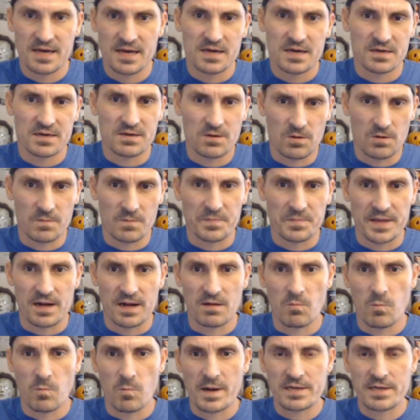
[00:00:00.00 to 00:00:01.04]

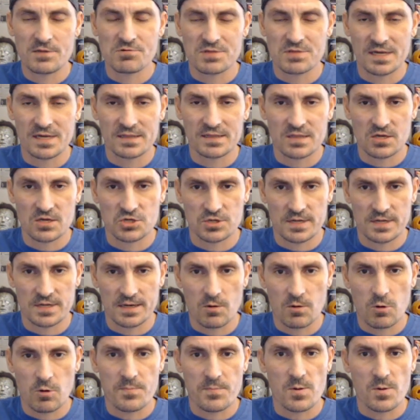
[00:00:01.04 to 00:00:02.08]
When do you think they should
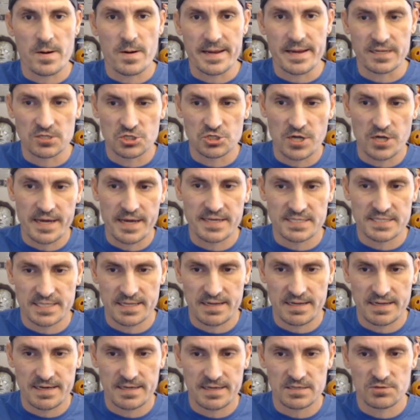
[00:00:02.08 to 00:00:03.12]
incorporate Jason
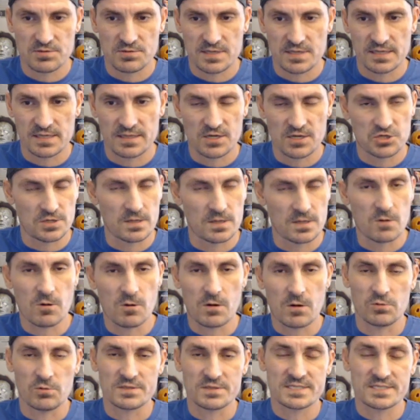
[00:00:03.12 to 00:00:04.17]
in? Do you think they should go a
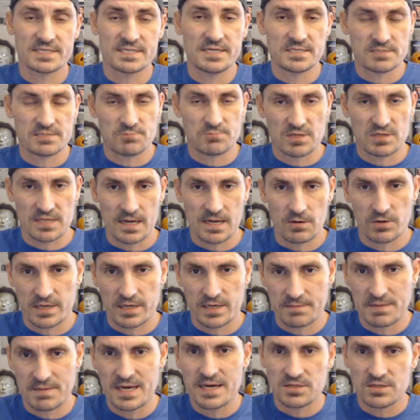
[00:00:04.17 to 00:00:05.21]
whole season without
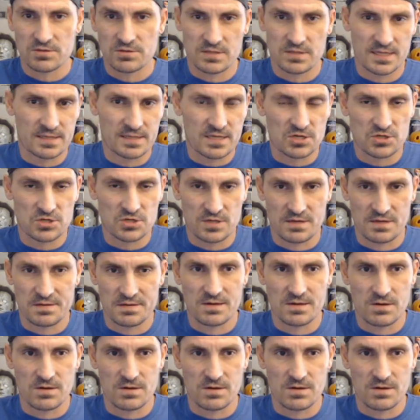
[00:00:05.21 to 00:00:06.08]
him? Do you think they should,